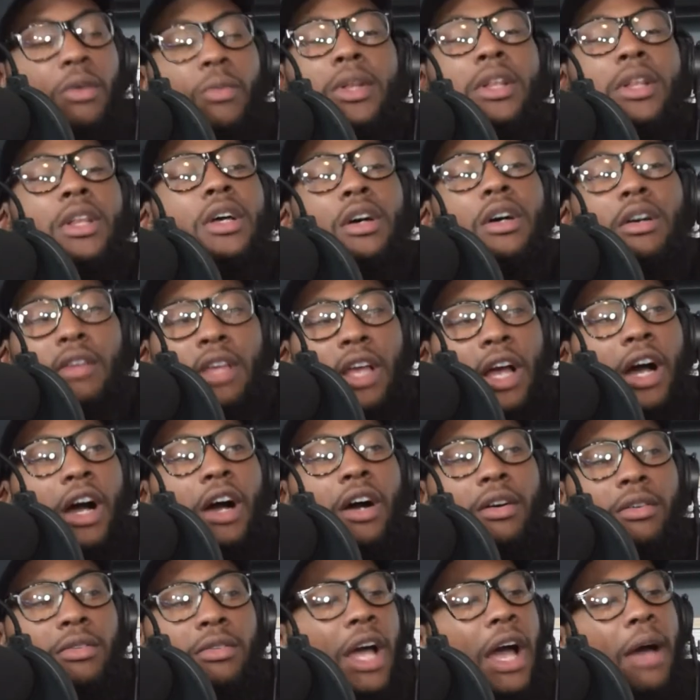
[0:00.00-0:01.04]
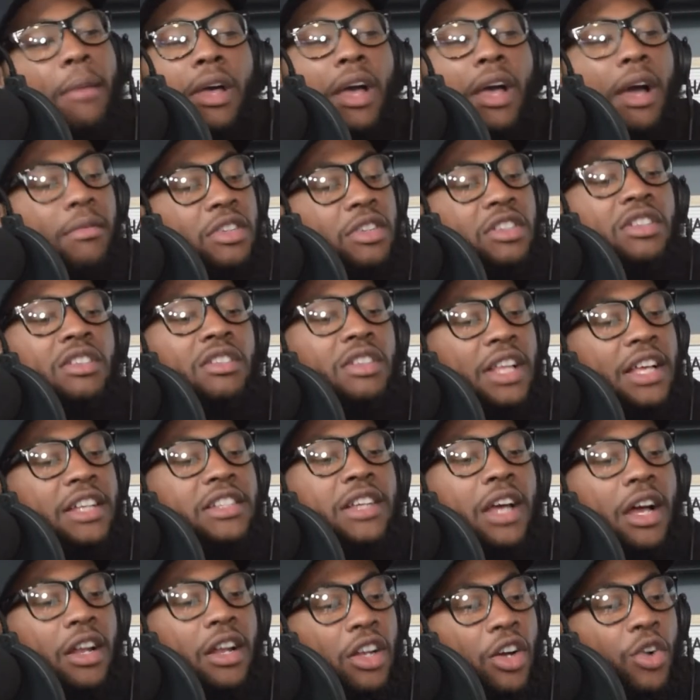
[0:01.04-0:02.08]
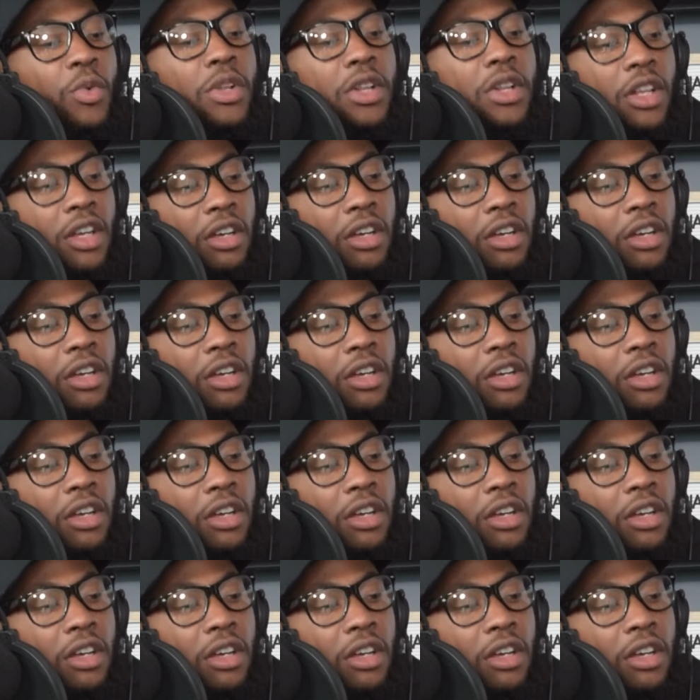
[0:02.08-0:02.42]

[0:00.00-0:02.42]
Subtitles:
We love y'all. I'm just gonna let y'all know we love y'all.